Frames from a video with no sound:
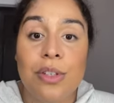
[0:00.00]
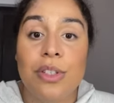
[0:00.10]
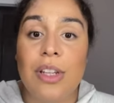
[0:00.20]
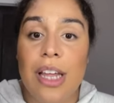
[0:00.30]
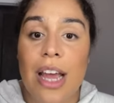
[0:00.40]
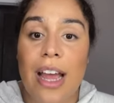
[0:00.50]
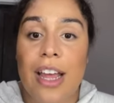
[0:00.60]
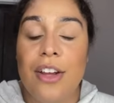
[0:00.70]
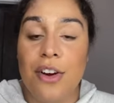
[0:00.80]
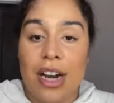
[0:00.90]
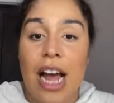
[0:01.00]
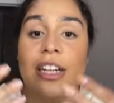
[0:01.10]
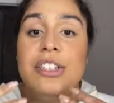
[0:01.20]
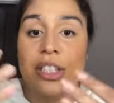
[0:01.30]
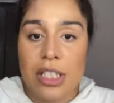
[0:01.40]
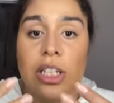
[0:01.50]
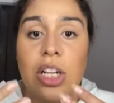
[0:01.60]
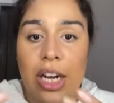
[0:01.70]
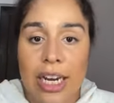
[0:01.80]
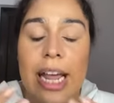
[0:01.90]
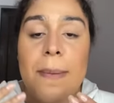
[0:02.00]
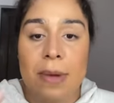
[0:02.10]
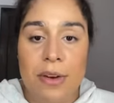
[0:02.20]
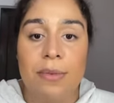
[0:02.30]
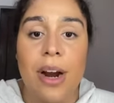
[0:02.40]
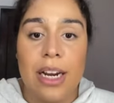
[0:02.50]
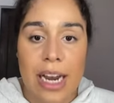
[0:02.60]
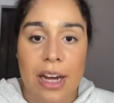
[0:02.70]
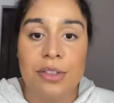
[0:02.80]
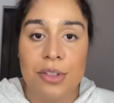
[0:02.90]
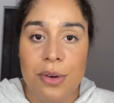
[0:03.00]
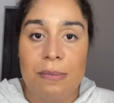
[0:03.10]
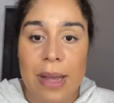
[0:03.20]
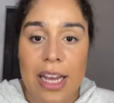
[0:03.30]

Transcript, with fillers: so that you're not just looking at me right now doing